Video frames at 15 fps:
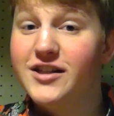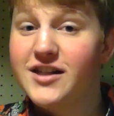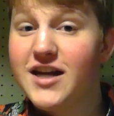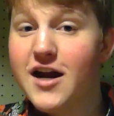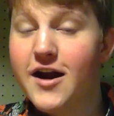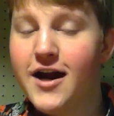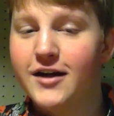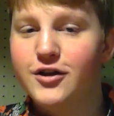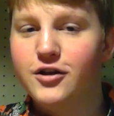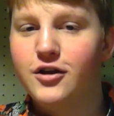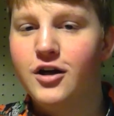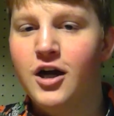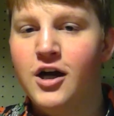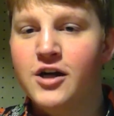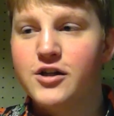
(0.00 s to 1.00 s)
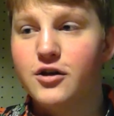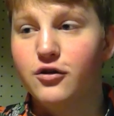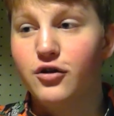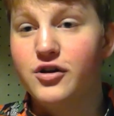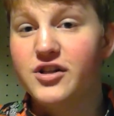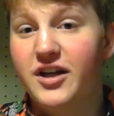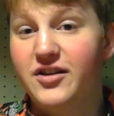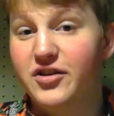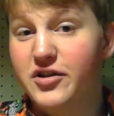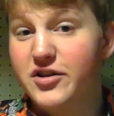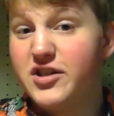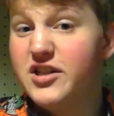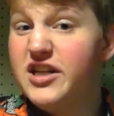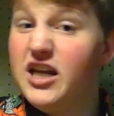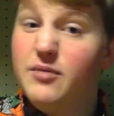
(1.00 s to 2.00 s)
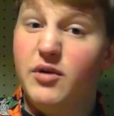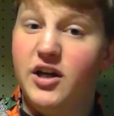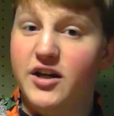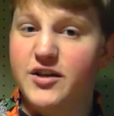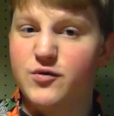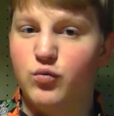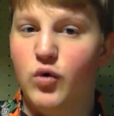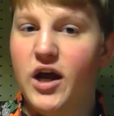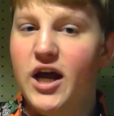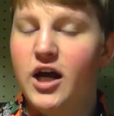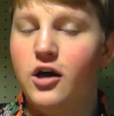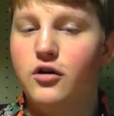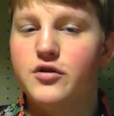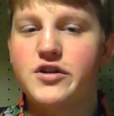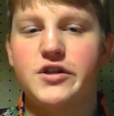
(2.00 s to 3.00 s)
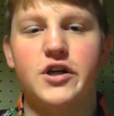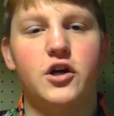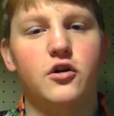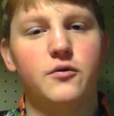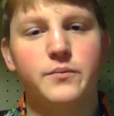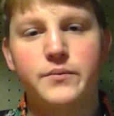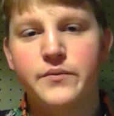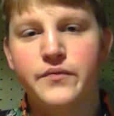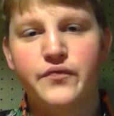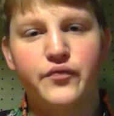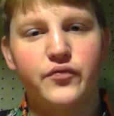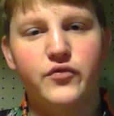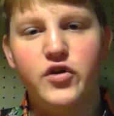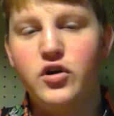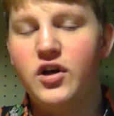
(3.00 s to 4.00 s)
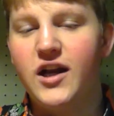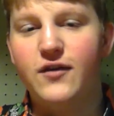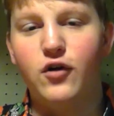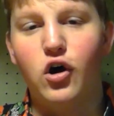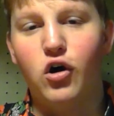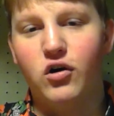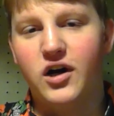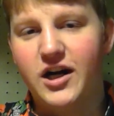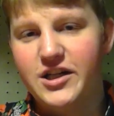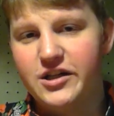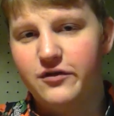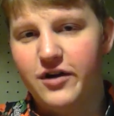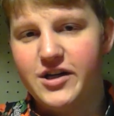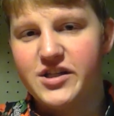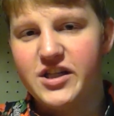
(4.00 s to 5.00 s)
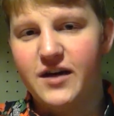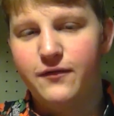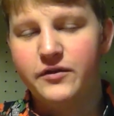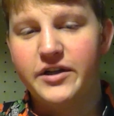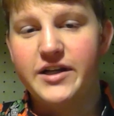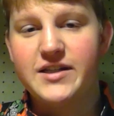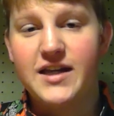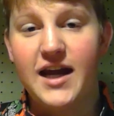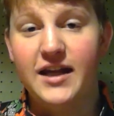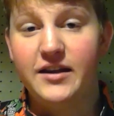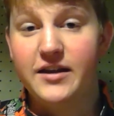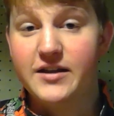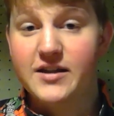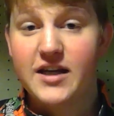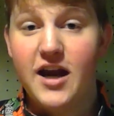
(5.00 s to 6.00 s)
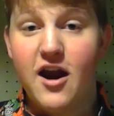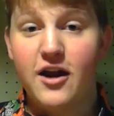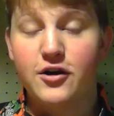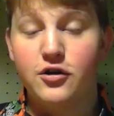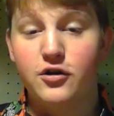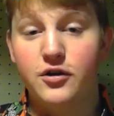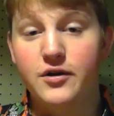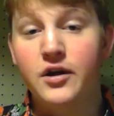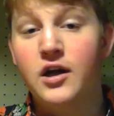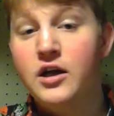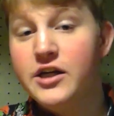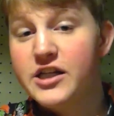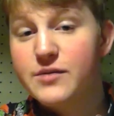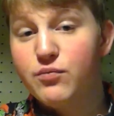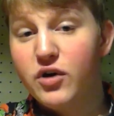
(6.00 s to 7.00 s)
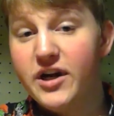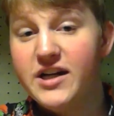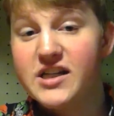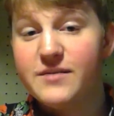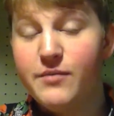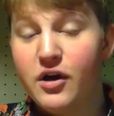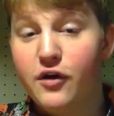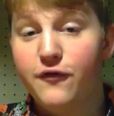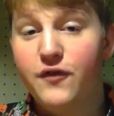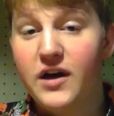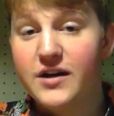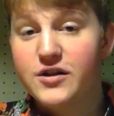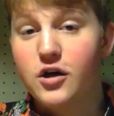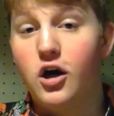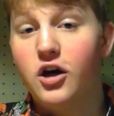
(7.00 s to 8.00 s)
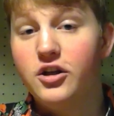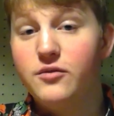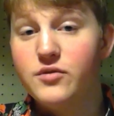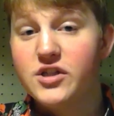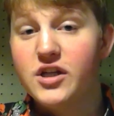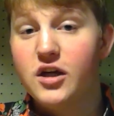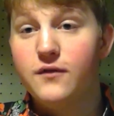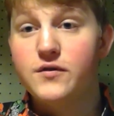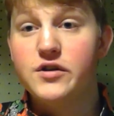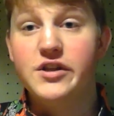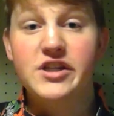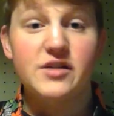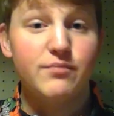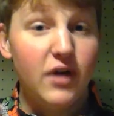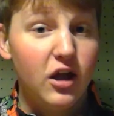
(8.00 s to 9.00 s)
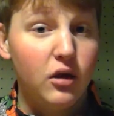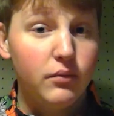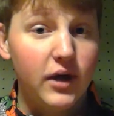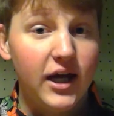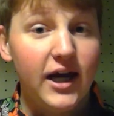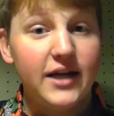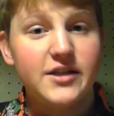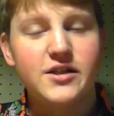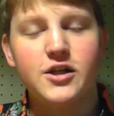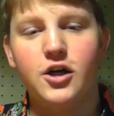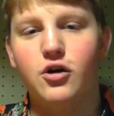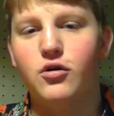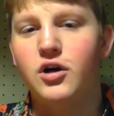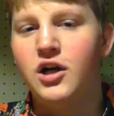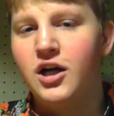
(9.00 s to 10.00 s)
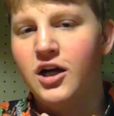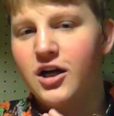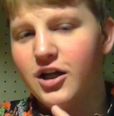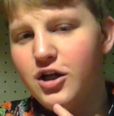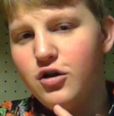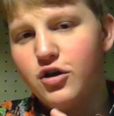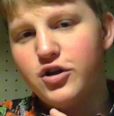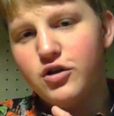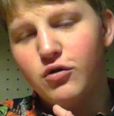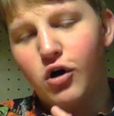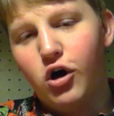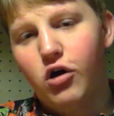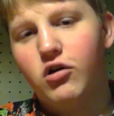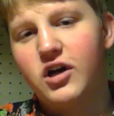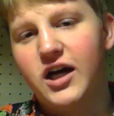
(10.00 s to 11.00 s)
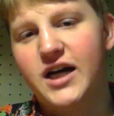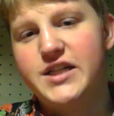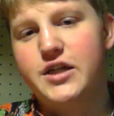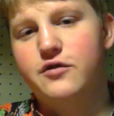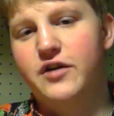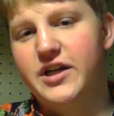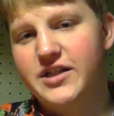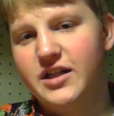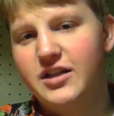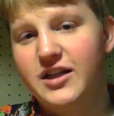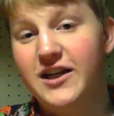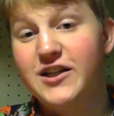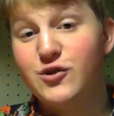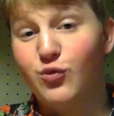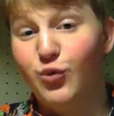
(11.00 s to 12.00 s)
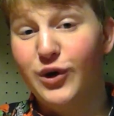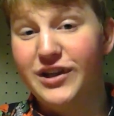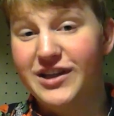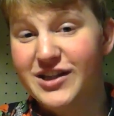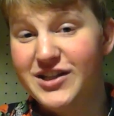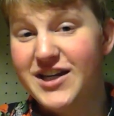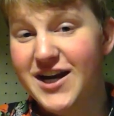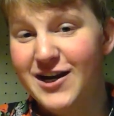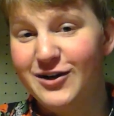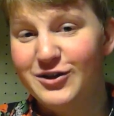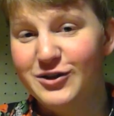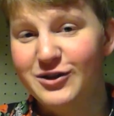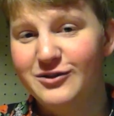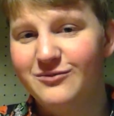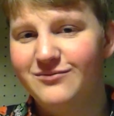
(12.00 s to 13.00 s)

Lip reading: the scare actor, so it looks like they're steaming as well. So you could have all kinds of great stuff with this, and the scare actor could spray smell effects on themselves, the smell bad, so you could do all kinds of crazy things with this character.